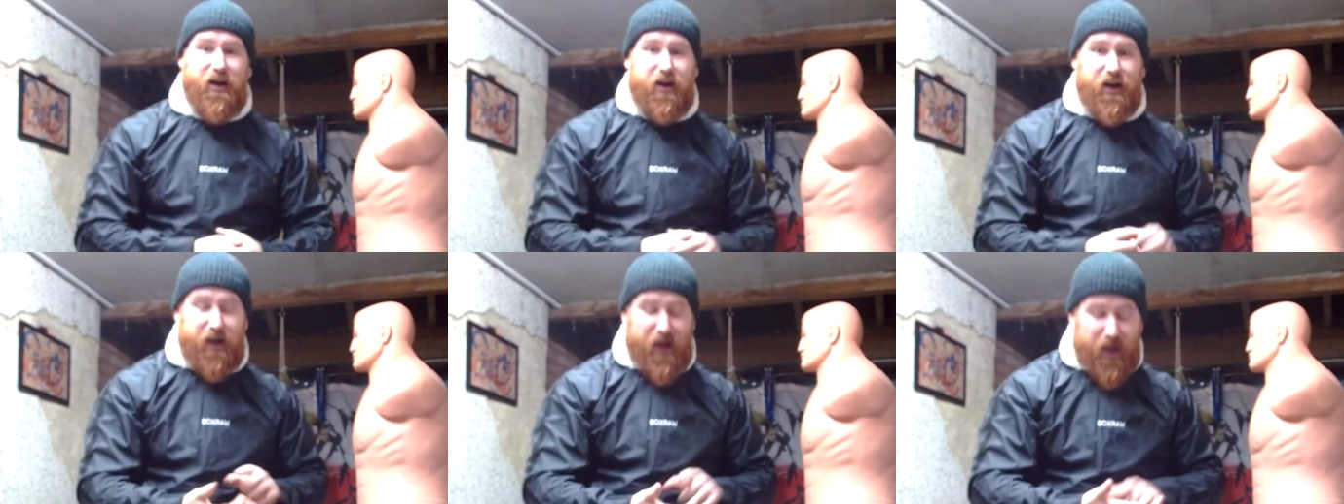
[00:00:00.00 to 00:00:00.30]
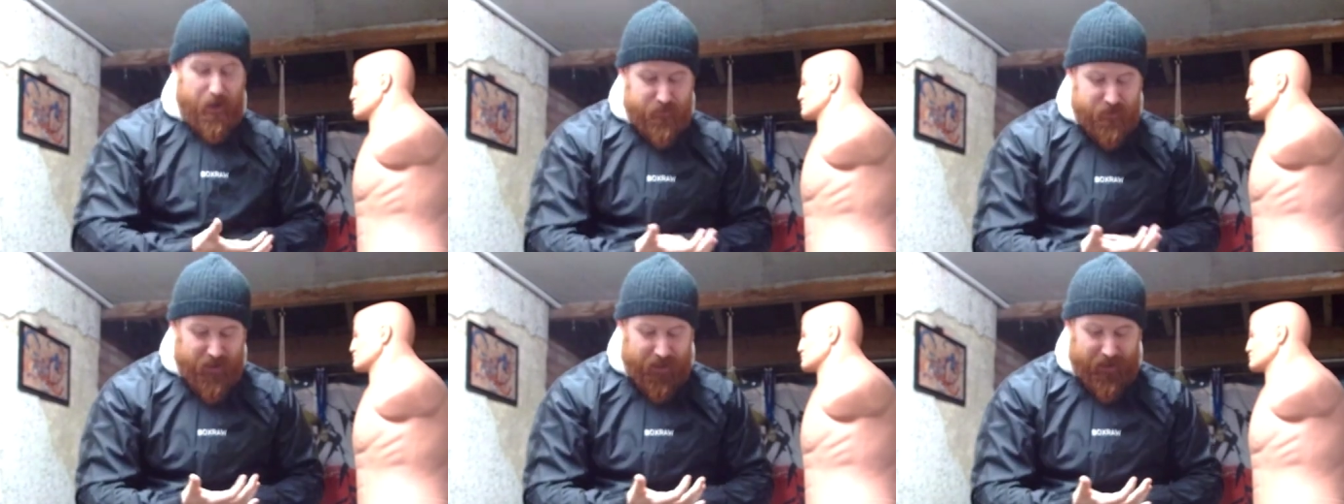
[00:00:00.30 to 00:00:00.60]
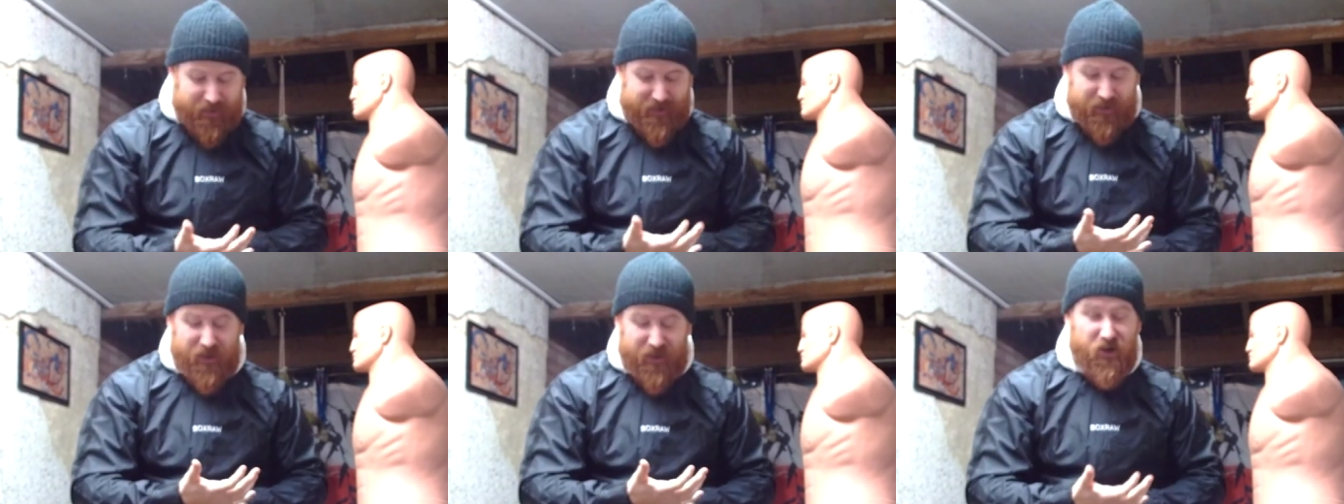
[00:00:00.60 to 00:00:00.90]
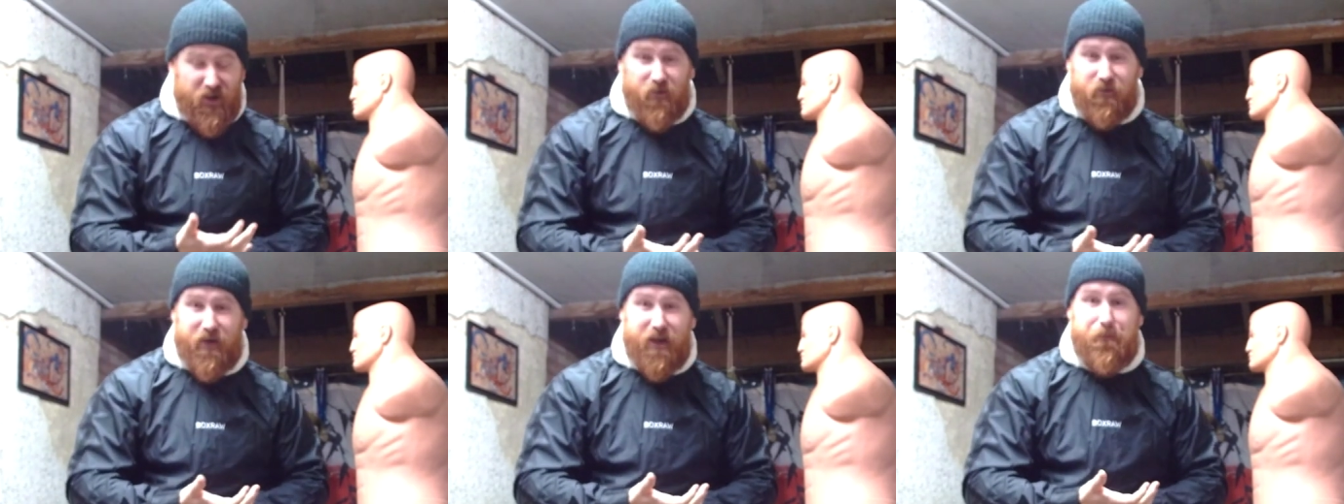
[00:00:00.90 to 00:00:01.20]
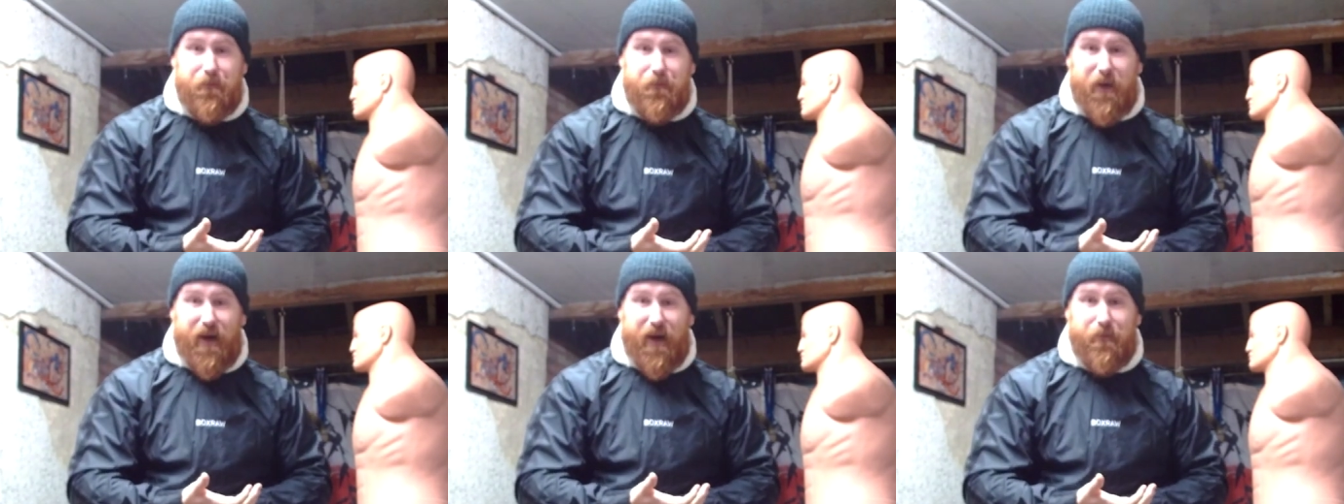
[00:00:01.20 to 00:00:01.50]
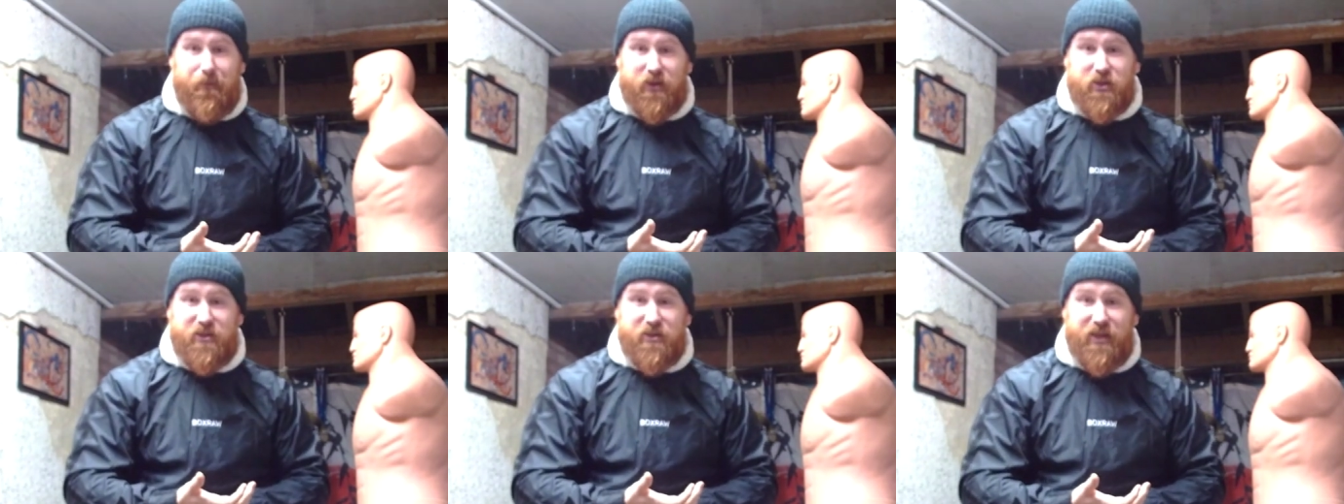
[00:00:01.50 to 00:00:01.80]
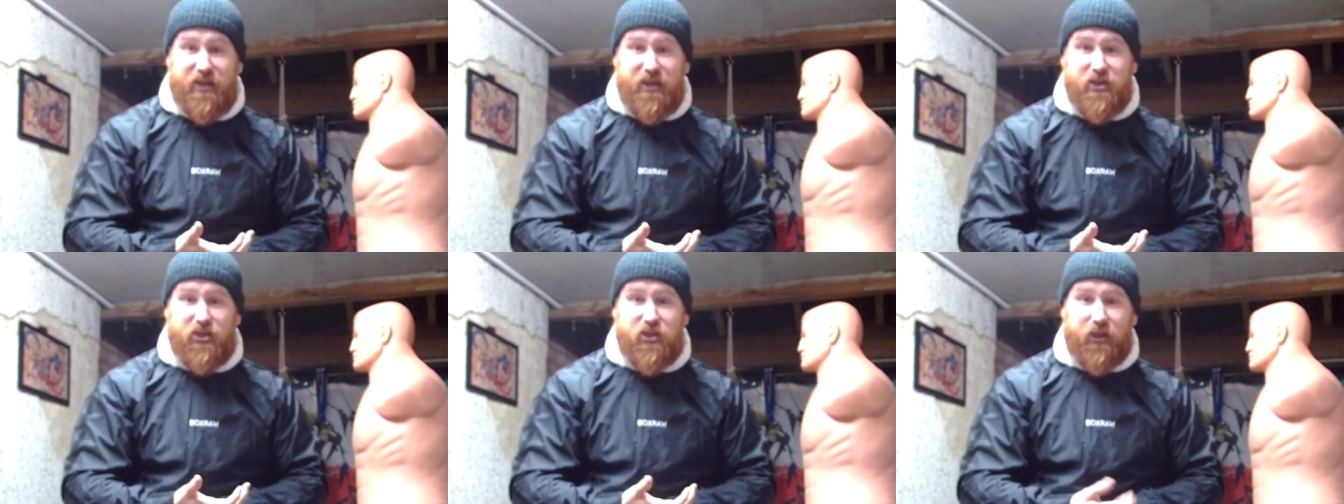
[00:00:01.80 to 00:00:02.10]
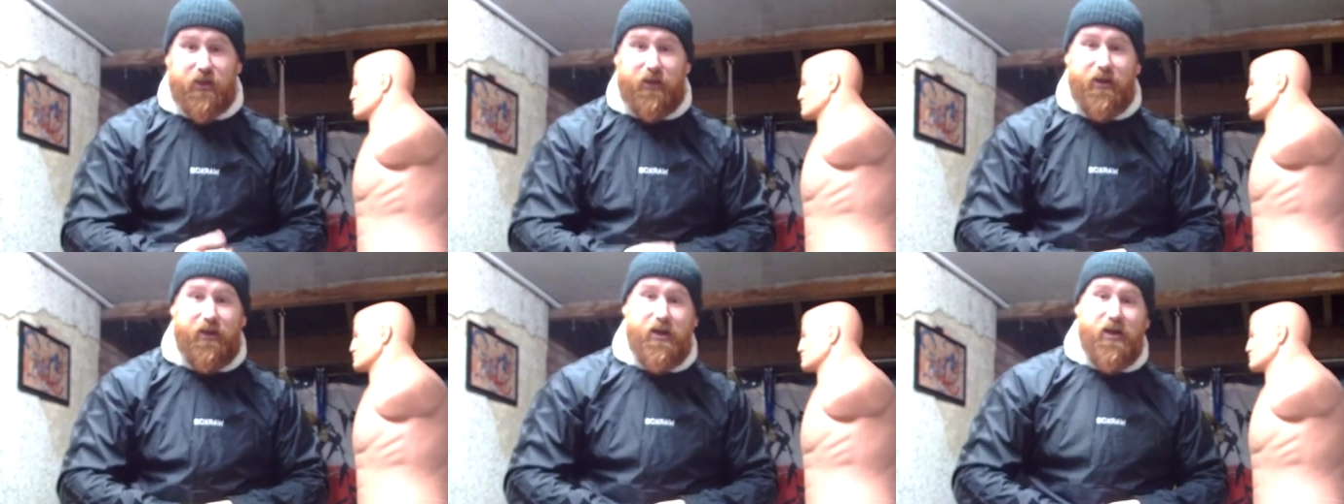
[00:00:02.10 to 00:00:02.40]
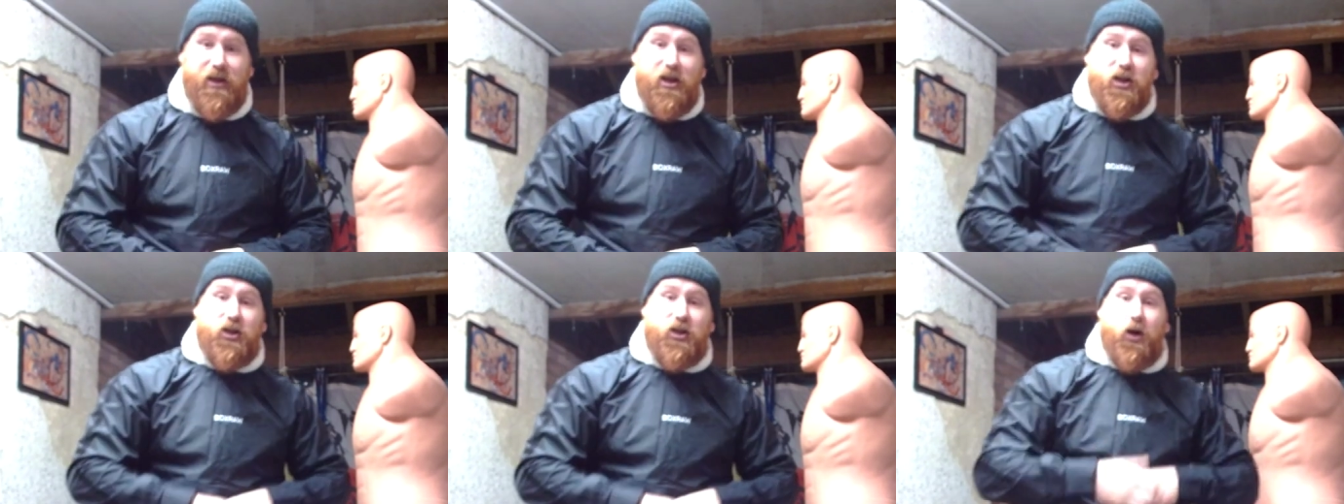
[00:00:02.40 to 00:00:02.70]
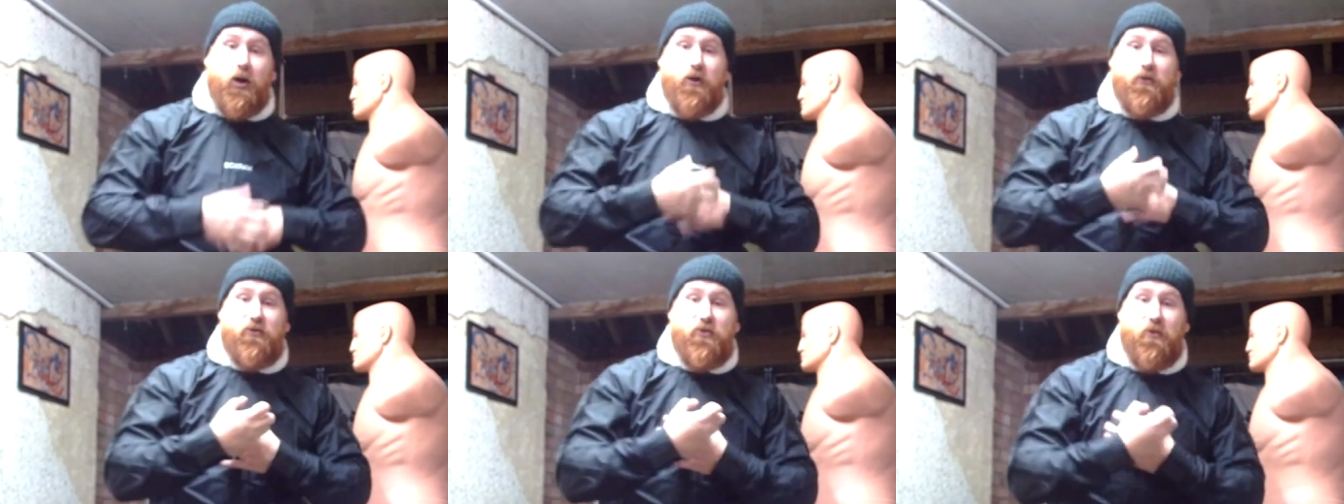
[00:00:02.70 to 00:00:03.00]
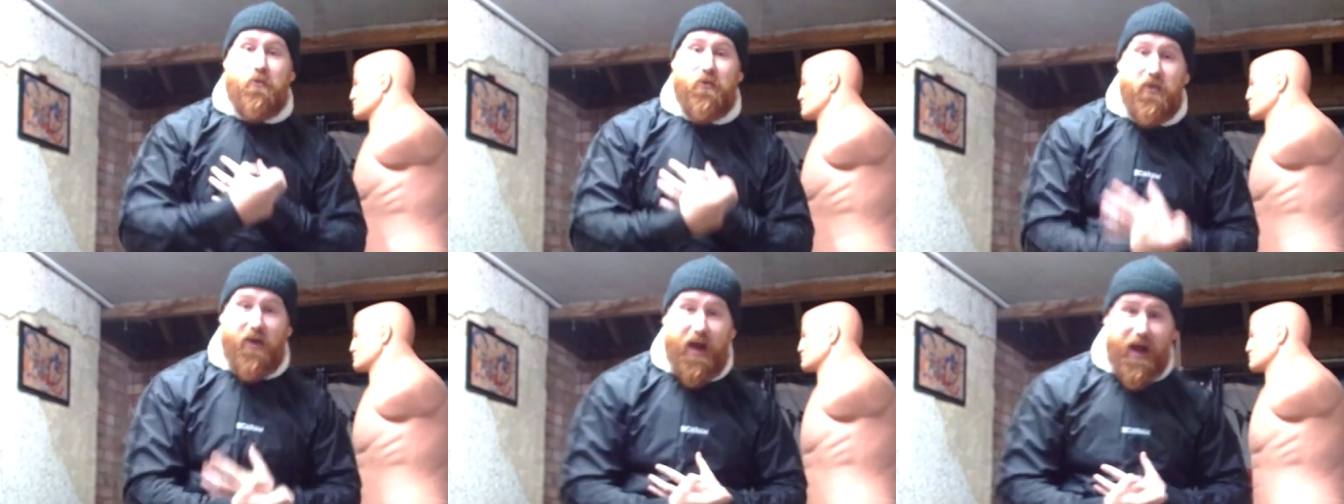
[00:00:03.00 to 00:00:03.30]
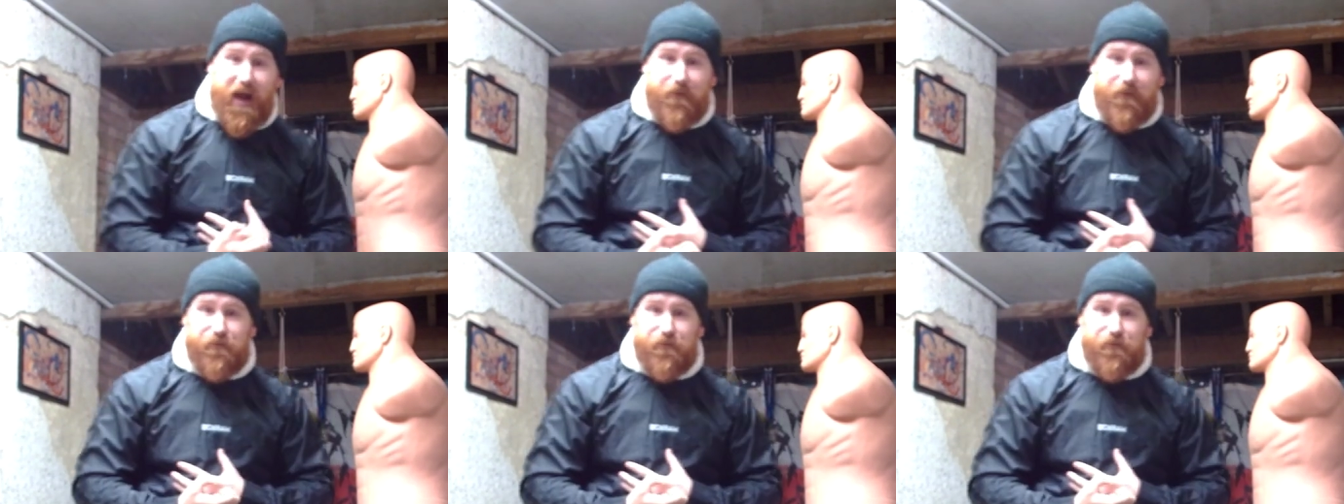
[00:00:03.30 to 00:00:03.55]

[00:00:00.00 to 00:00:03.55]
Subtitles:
I am texting and not really paying much attention. Going from that,